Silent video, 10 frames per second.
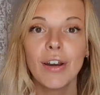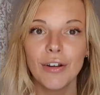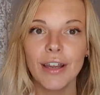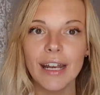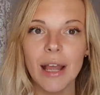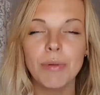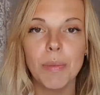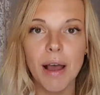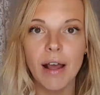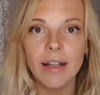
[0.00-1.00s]
Look it up, your
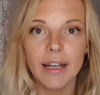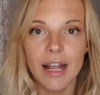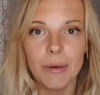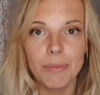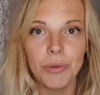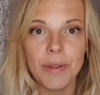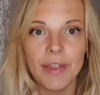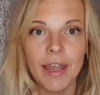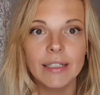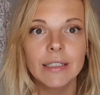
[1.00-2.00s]
partner can help you with
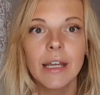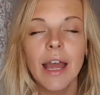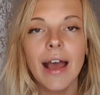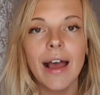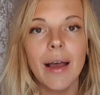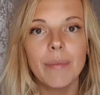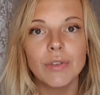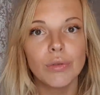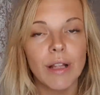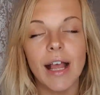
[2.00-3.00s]
it.
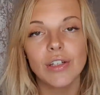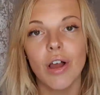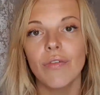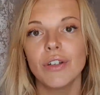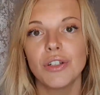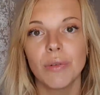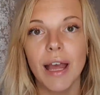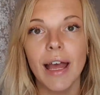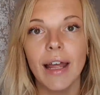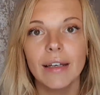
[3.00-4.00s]
Do that as often as you
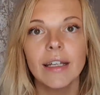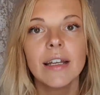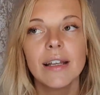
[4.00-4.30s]
can.